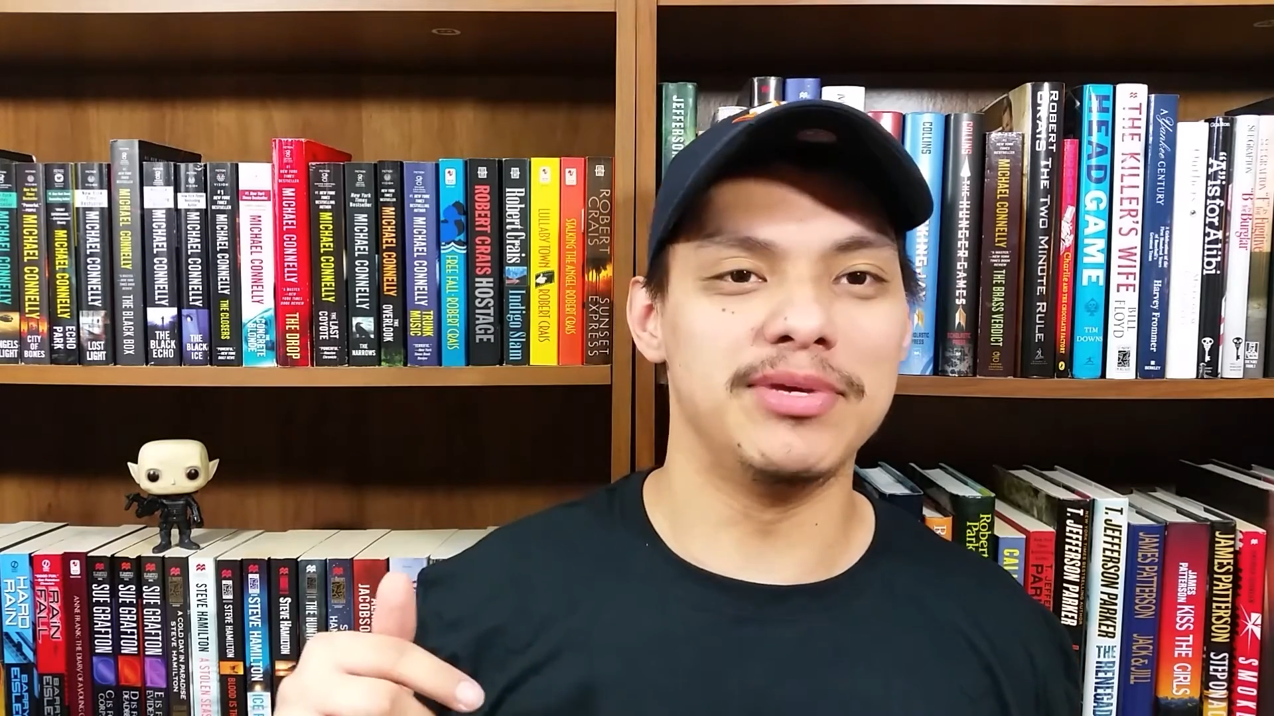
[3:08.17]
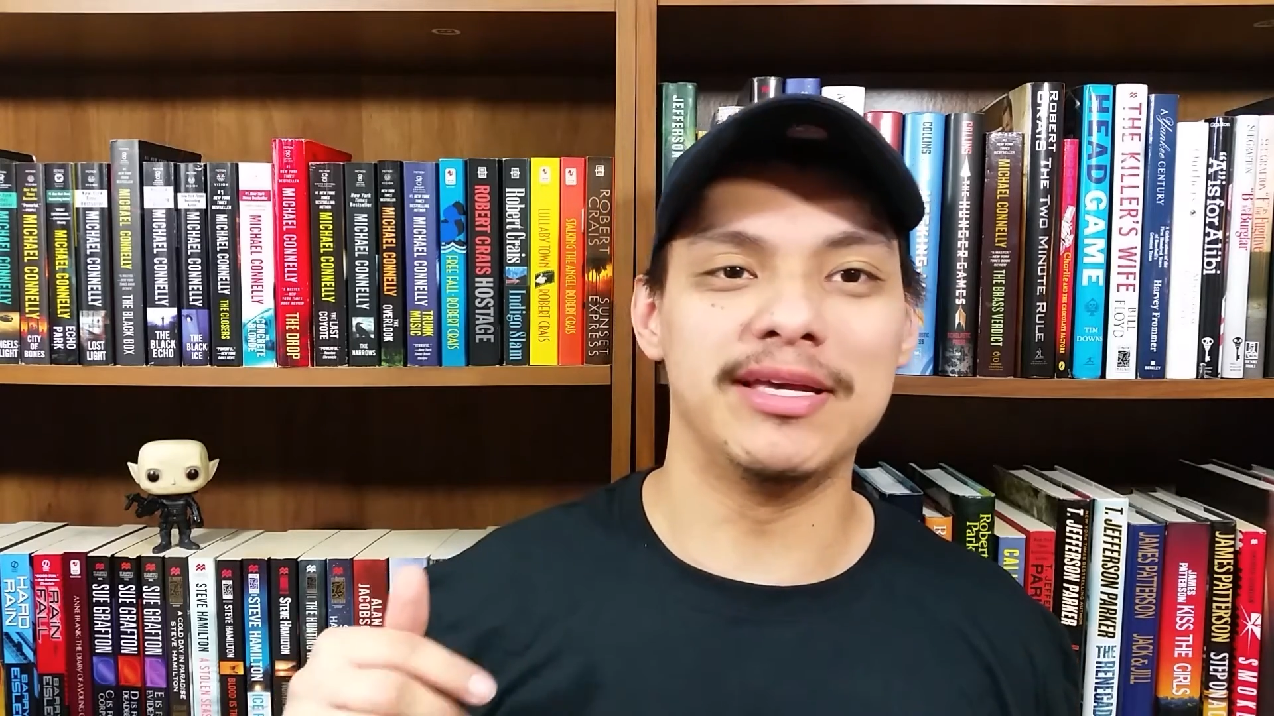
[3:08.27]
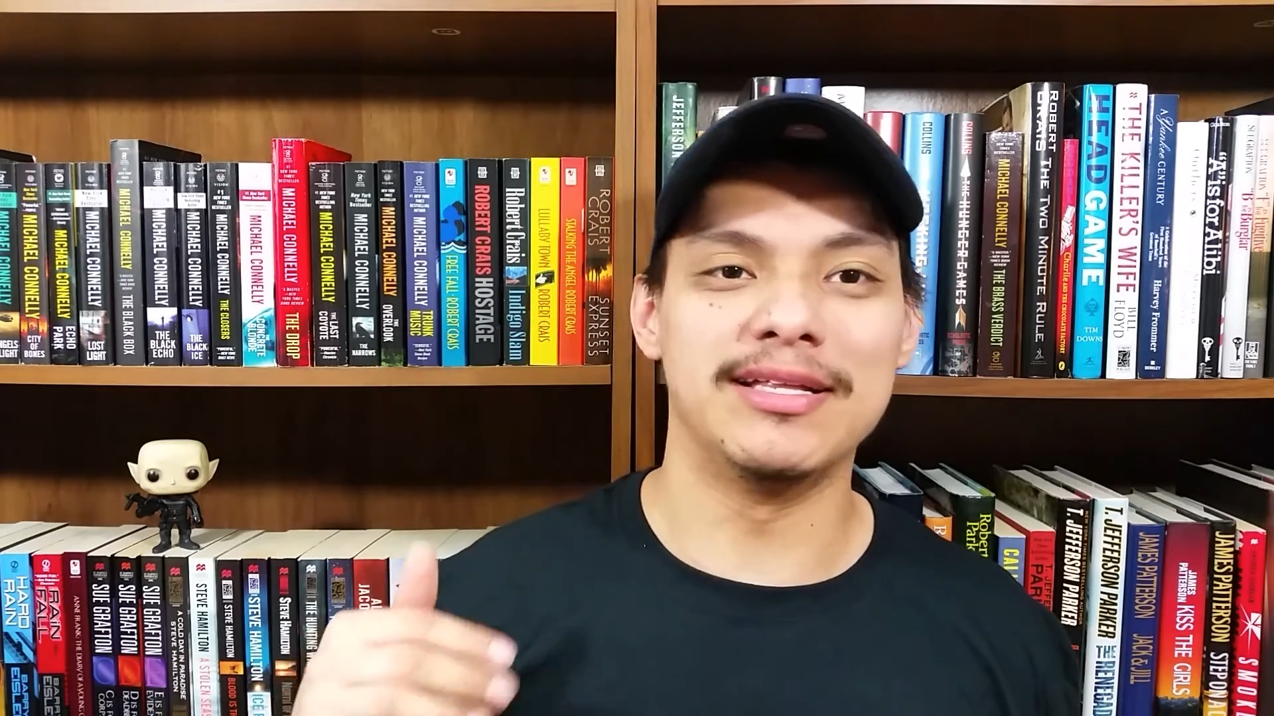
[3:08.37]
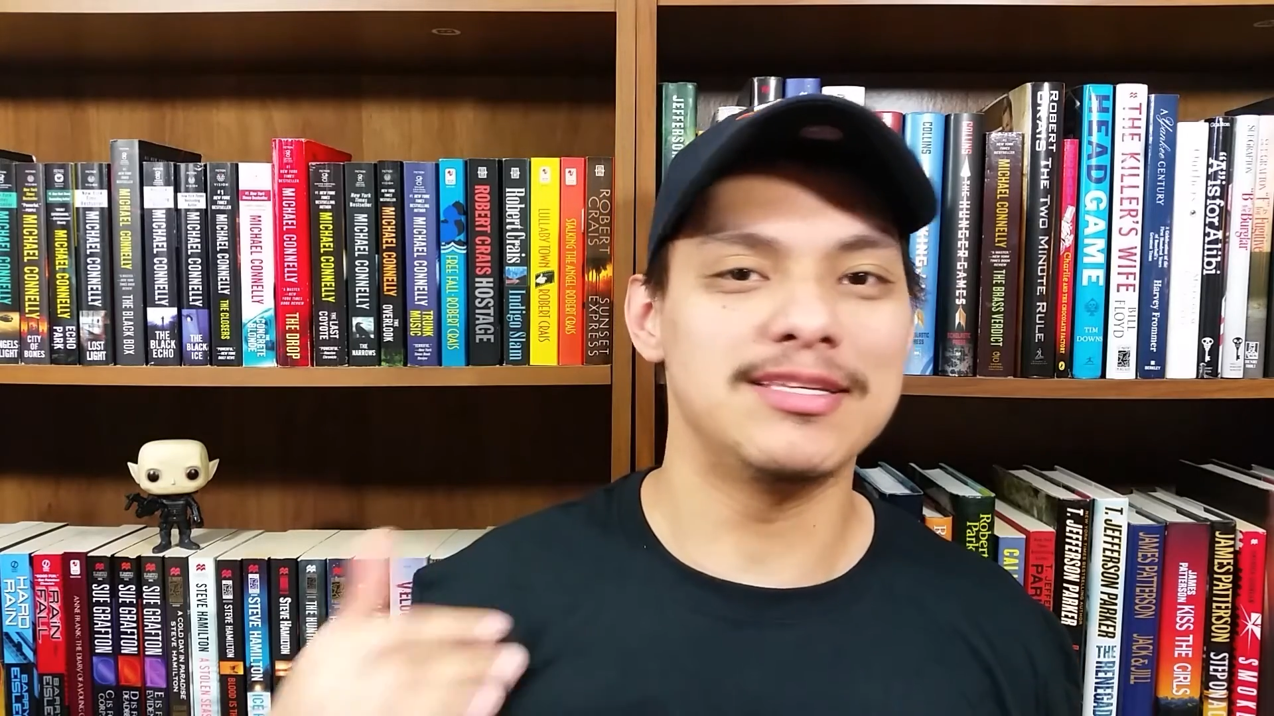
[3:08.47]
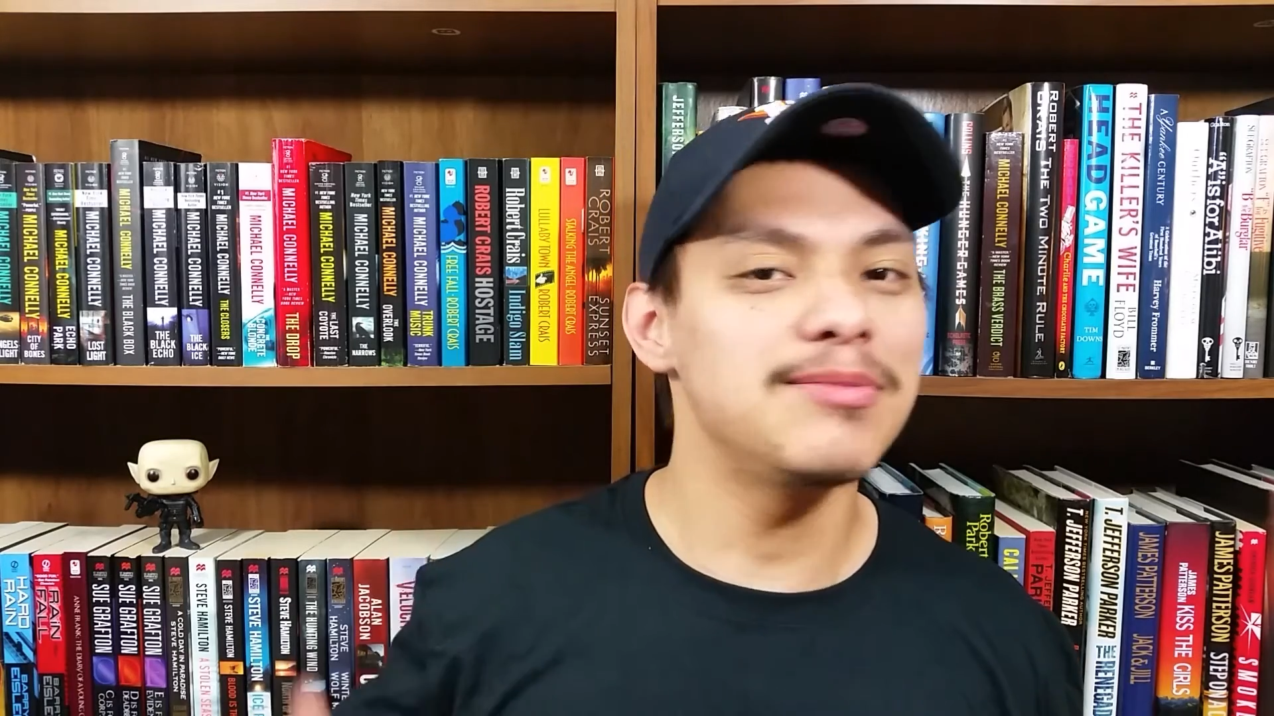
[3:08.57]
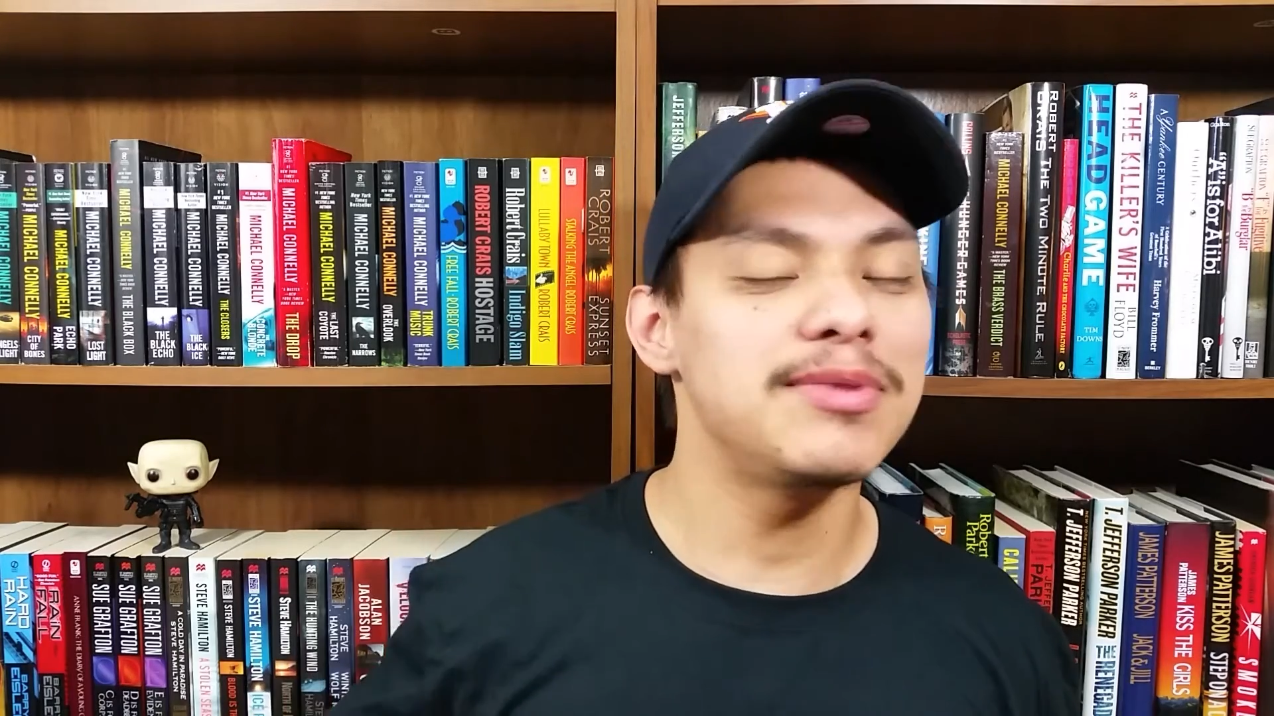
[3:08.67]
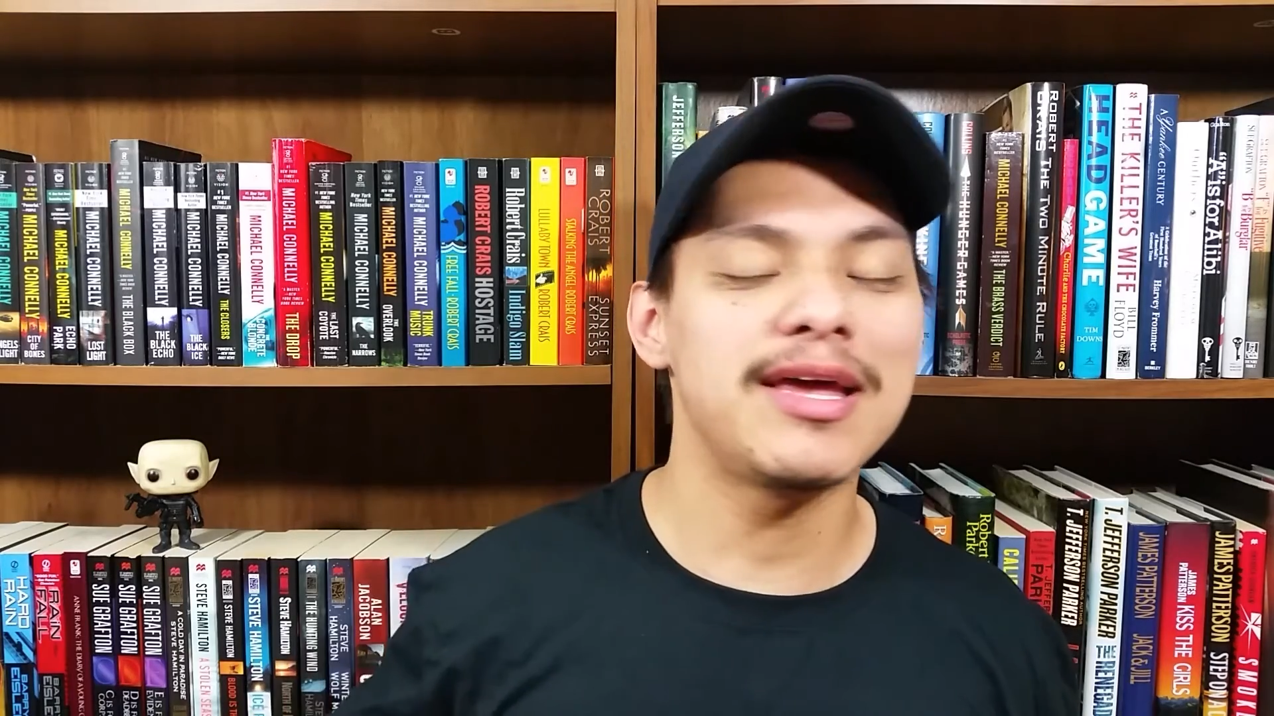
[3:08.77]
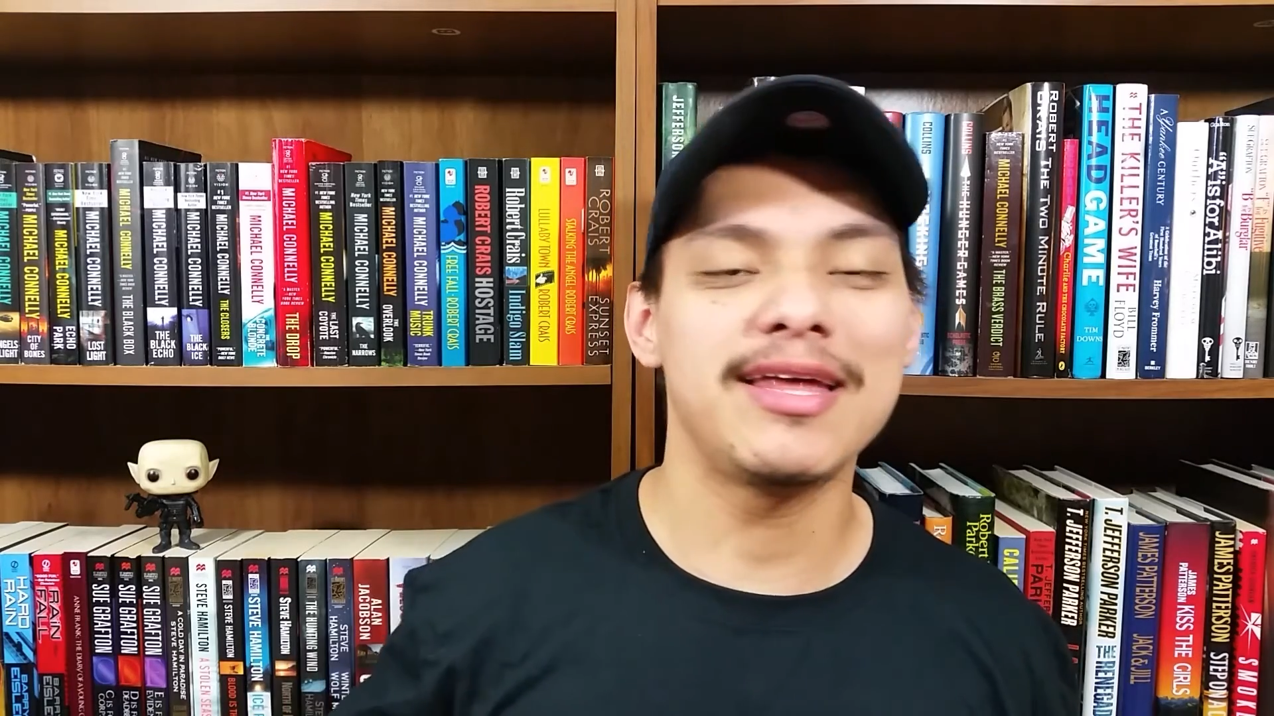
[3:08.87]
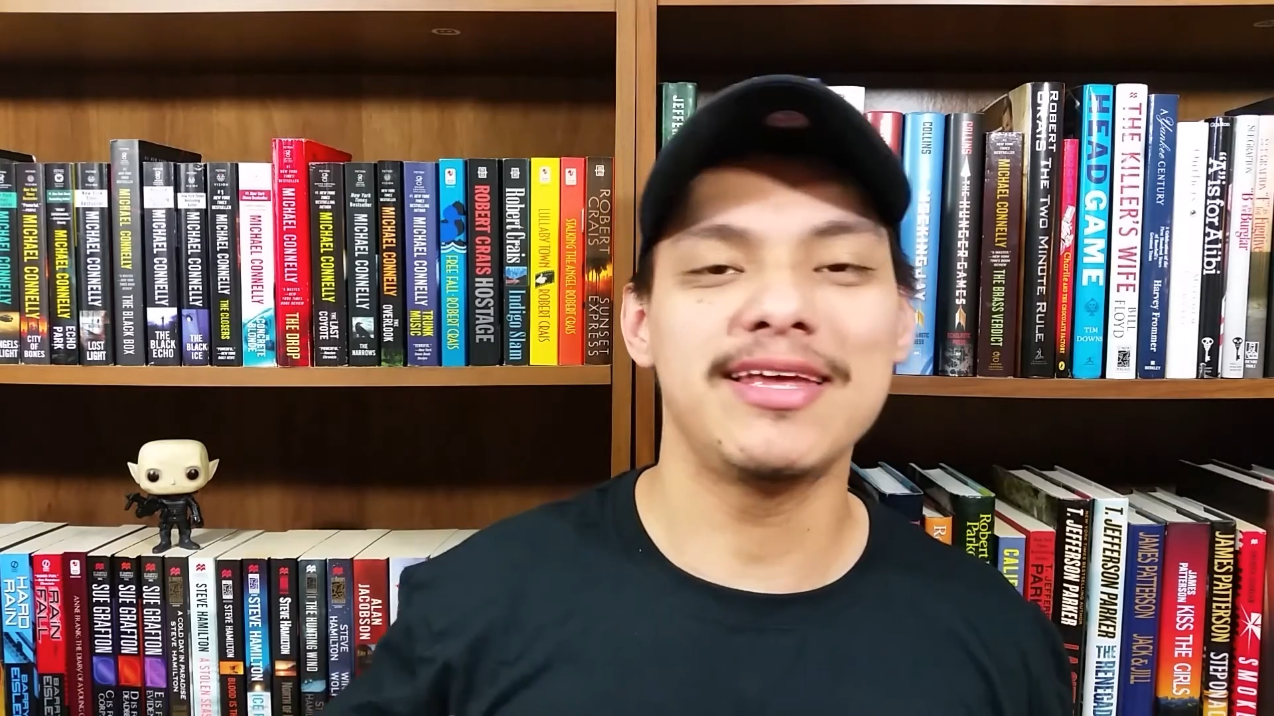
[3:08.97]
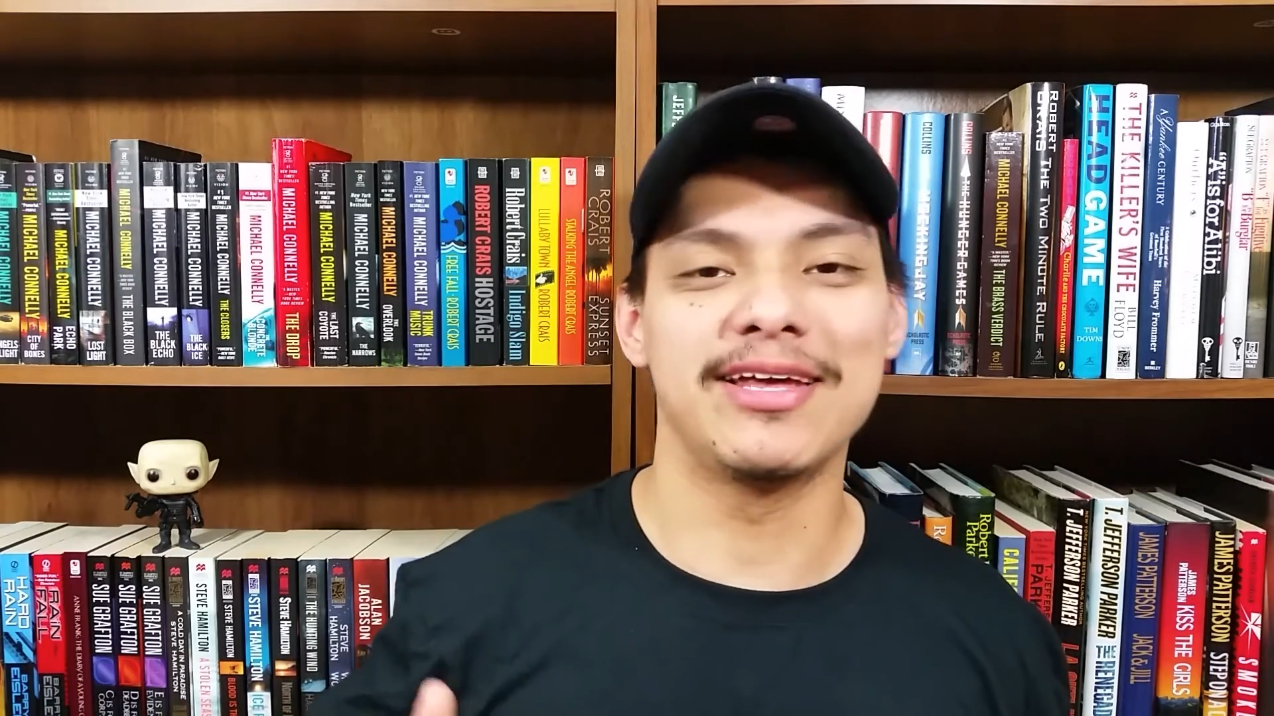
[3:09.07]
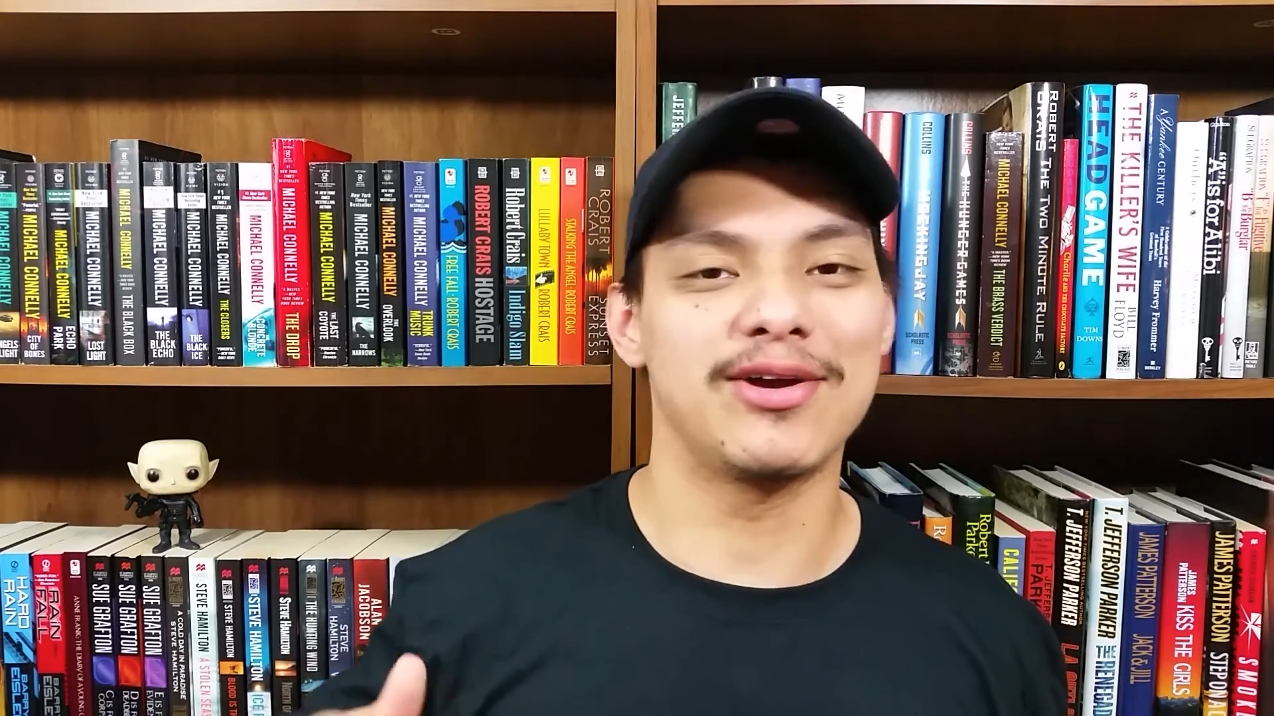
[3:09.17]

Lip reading: being intimidating